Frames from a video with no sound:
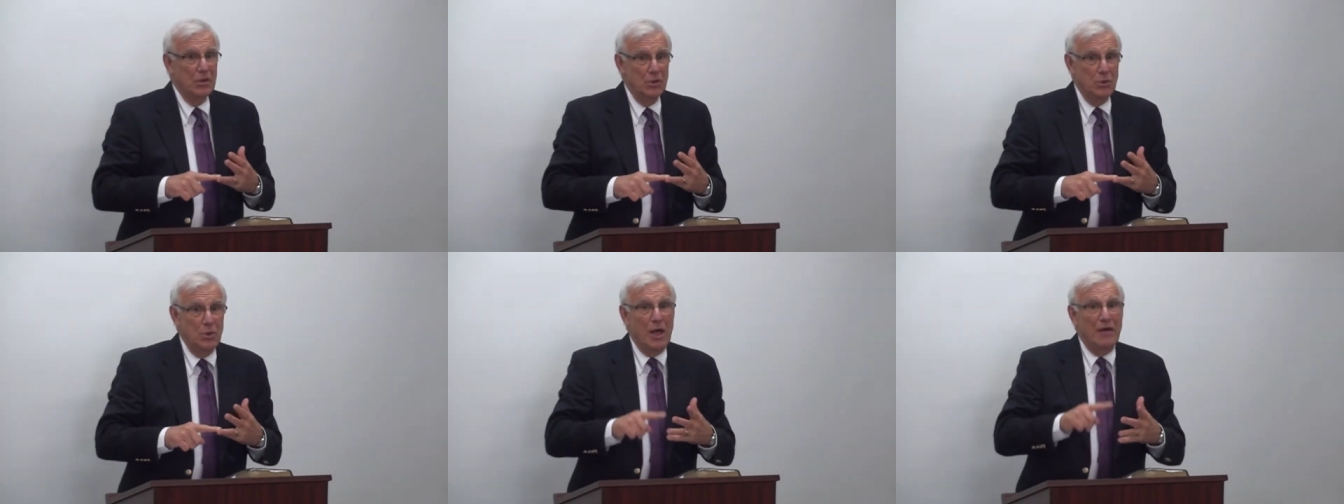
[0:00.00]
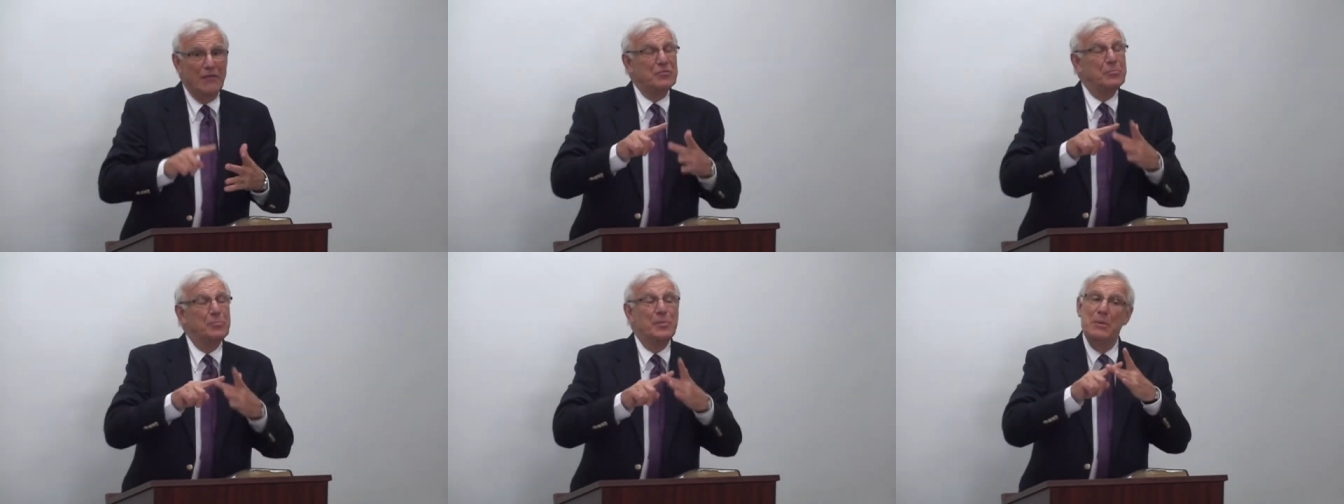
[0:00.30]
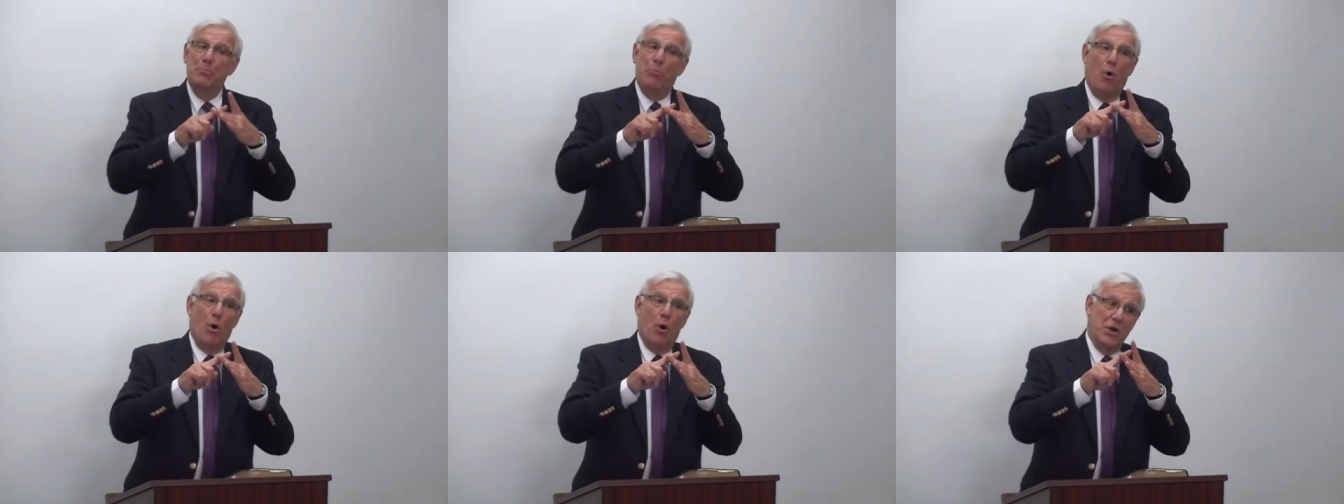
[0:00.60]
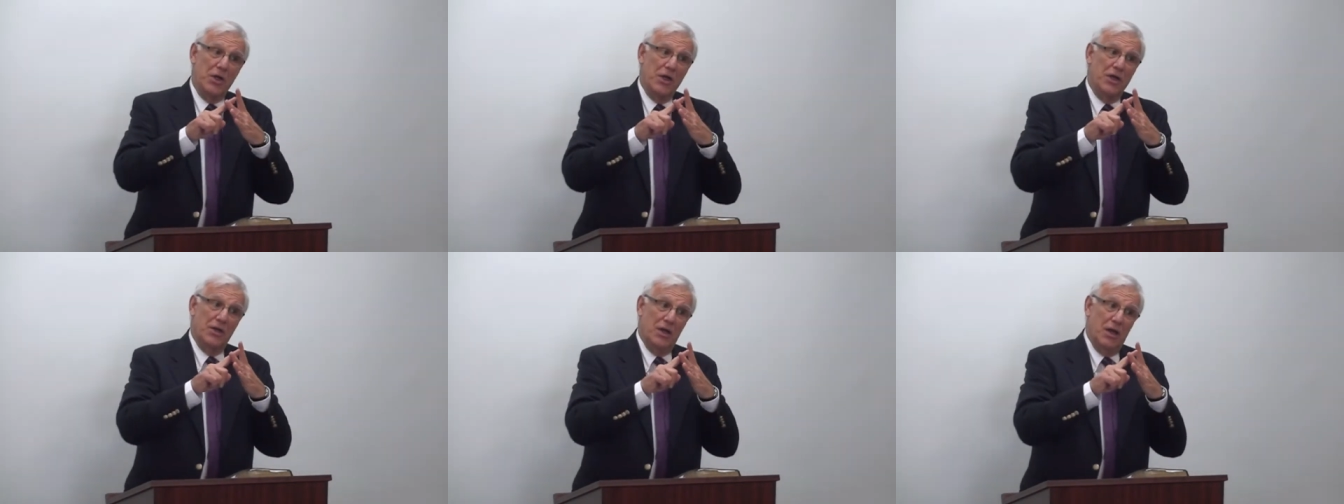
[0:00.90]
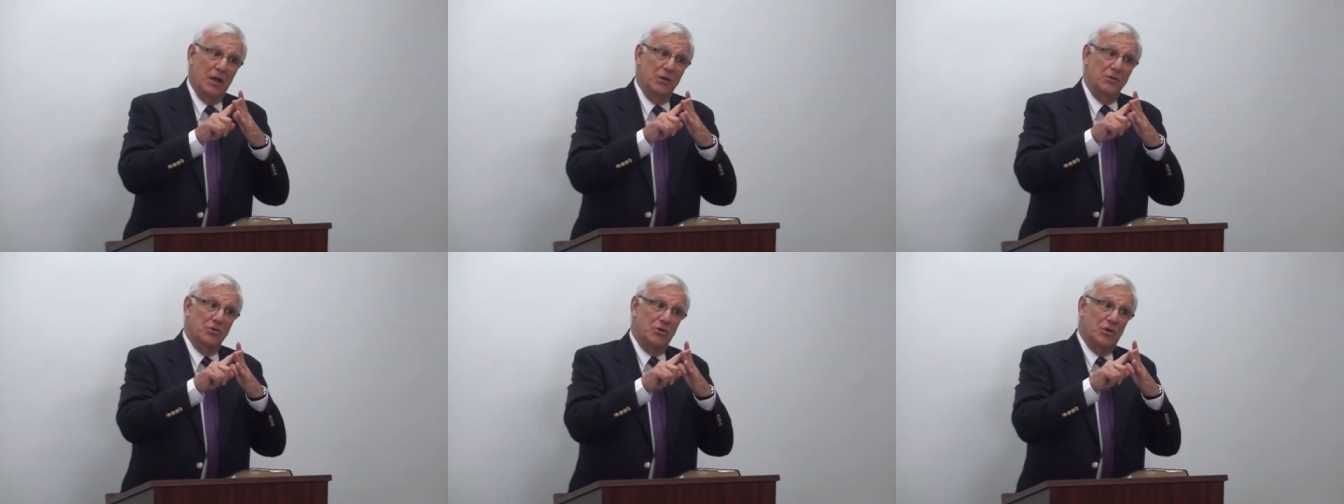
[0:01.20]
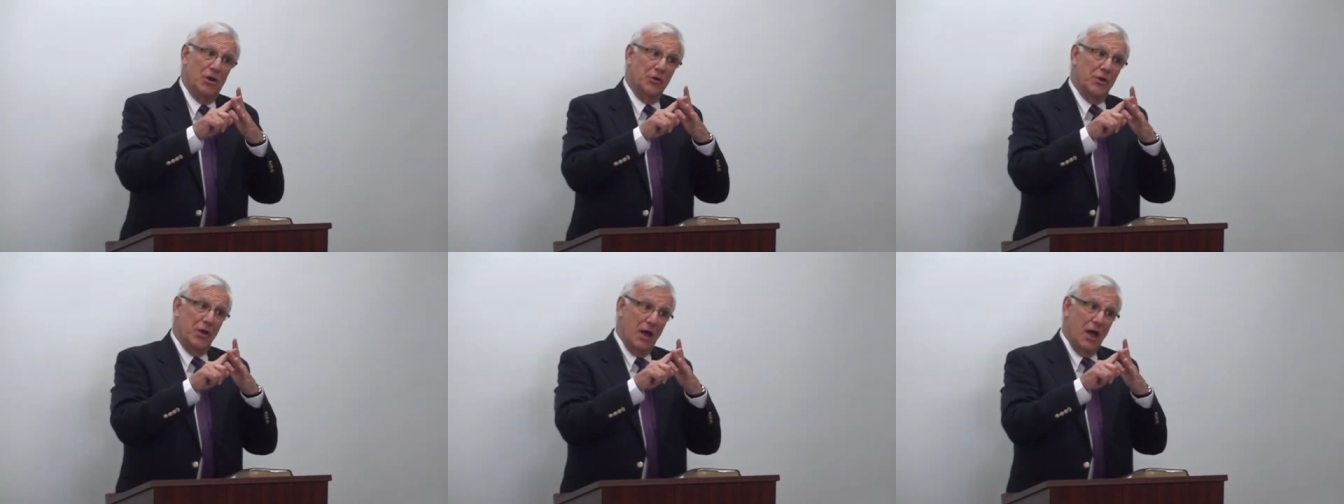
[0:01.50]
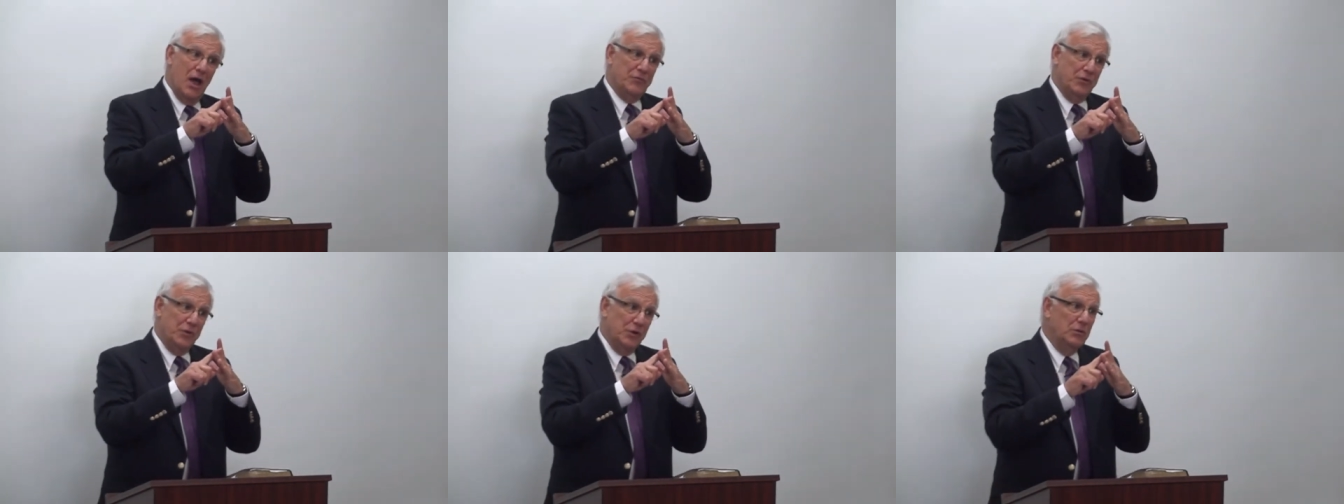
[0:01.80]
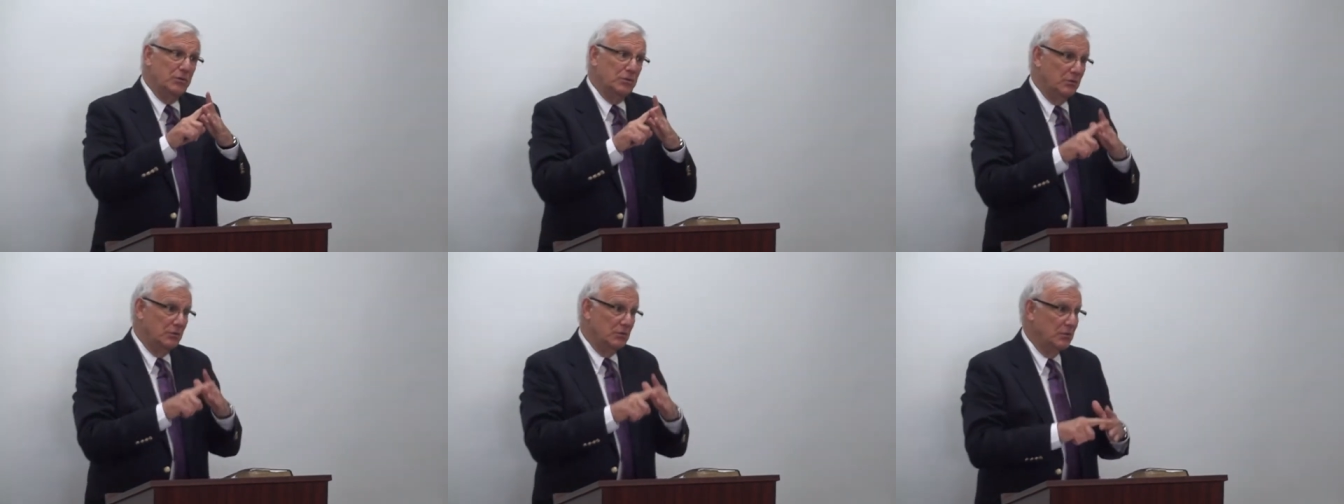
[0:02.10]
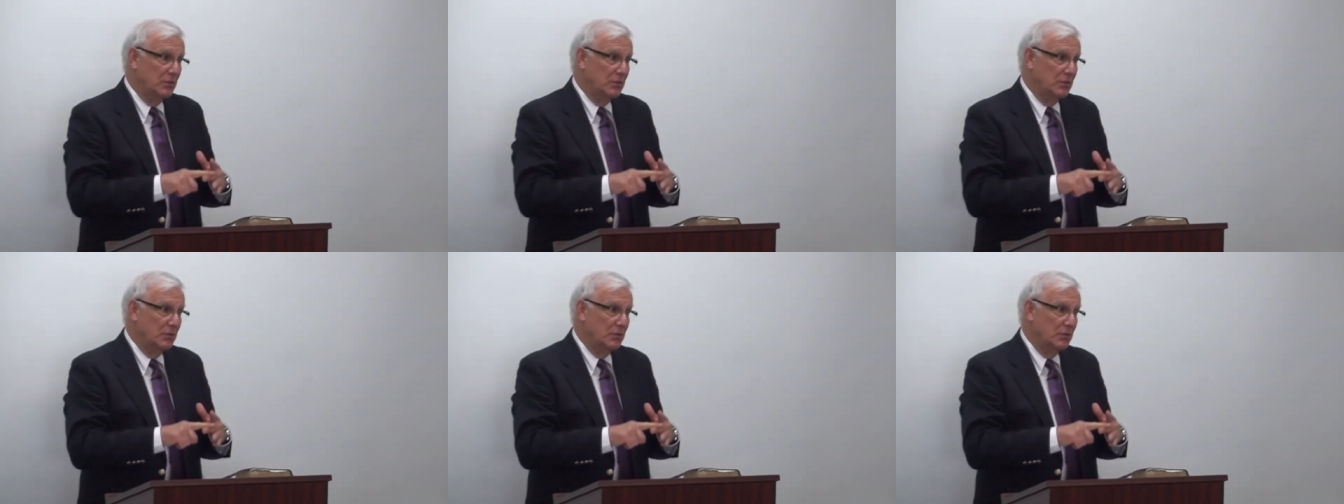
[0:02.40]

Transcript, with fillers: you have to be born again to go to heaven,